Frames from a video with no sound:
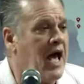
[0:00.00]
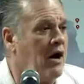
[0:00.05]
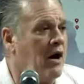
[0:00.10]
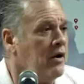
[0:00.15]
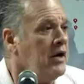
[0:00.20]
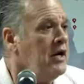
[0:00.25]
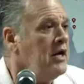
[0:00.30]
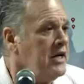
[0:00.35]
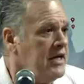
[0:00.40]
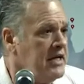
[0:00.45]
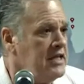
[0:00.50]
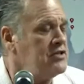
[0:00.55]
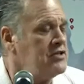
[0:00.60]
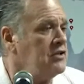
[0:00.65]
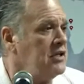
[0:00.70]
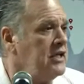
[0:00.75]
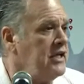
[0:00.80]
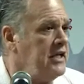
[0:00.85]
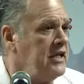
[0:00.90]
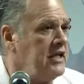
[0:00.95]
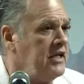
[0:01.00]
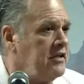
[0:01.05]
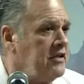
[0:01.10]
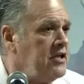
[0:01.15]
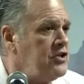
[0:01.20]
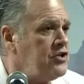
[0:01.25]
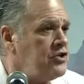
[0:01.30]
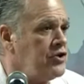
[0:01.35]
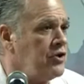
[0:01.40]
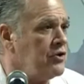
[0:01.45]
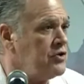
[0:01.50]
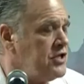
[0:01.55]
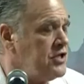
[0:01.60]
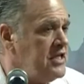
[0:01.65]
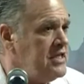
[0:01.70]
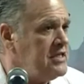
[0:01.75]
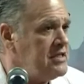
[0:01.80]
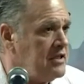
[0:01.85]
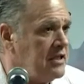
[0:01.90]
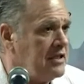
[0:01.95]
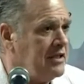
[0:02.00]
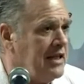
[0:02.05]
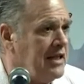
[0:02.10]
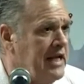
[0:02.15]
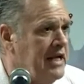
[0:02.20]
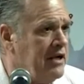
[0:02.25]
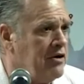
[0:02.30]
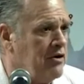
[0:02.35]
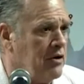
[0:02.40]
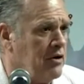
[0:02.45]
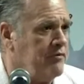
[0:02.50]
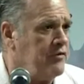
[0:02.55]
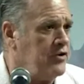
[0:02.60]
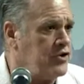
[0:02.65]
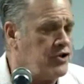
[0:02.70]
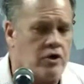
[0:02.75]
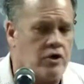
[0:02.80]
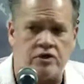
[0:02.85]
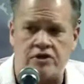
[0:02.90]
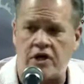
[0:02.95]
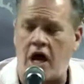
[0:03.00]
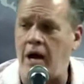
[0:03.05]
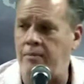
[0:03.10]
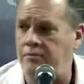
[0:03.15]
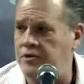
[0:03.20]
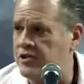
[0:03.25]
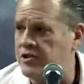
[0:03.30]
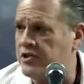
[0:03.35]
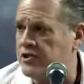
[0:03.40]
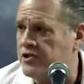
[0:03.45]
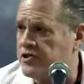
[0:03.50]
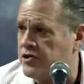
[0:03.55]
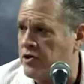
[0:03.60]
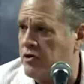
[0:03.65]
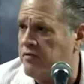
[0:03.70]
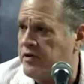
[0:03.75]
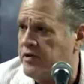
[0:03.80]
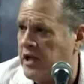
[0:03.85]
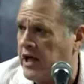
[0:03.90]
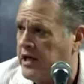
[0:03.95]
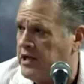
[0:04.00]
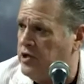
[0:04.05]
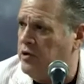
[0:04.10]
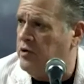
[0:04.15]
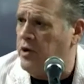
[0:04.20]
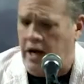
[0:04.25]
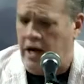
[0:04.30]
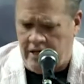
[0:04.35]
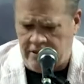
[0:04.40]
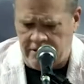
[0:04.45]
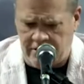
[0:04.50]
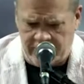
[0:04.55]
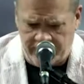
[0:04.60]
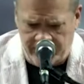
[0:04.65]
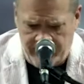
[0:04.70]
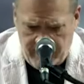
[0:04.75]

Now, he's leading this church. He's the leader of the church. I'm just a servant like you guys.